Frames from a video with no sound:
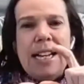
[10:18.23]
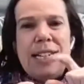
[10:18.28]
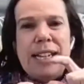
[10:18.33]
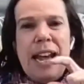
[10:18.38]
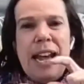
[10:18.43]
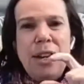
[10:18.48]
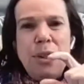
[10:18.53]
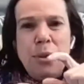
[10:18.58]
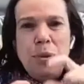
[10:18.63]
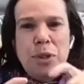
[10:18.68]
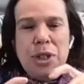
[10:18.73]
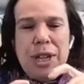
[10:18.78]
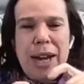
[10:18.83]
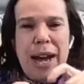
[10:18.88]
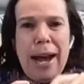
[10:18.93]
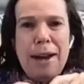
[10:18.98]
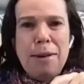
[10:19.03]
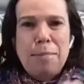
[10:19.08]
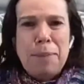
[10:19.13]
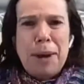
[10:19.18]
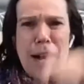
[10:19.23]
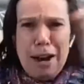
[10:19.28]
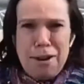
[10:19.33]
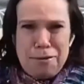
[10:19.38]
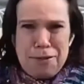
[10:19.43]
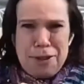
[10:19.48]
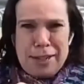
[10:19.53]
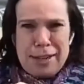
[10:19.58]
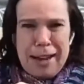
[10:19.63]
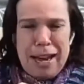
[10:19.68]
tangled yarn bath
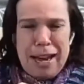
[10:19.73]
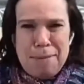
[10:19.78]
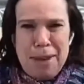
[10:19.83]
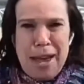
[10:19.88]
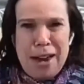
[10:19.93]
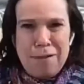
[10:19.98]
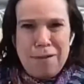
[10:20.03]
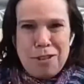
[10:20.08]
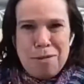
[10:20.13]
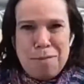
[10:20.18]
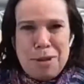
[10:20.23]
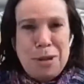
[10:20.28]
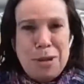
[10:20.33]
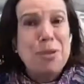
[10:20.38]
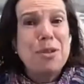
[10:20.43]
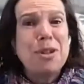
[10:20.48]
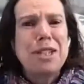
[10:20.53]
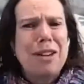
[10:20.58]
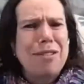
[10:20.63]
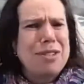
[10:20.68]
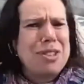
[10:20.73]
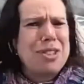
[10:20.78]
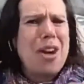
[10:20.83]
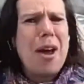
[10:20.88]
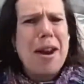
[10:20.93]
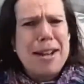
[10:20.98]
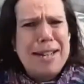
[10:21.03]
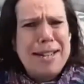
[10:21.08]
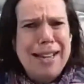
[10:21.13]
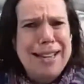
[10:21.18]
that came out of the middle because I was
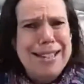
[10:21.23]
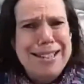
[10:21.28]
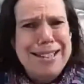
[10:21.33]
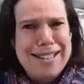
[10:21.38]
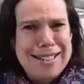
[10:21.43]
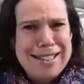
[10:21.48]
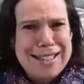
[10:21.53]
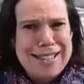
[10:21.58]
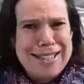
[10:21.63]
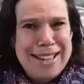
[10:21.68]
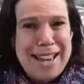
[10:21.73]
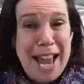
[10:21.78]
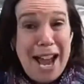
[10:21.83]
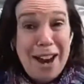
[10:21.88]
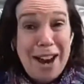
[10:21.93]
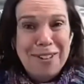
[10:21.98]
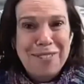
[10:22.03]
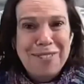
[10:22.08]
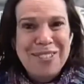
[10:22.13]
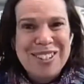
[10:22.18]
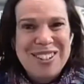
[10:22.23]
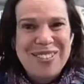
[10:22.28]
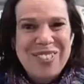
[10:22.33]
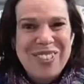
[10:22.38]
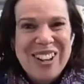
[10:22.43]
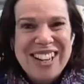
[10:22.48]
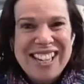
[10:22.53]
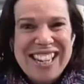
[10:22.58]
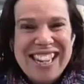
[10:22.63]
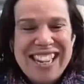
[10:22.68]
kind of testing to see how it was
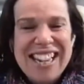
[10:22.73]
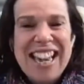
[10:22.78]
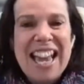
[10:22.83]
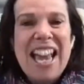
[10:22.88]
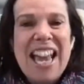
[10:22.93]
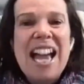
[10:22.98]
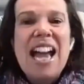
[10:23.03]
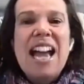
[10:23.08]
working.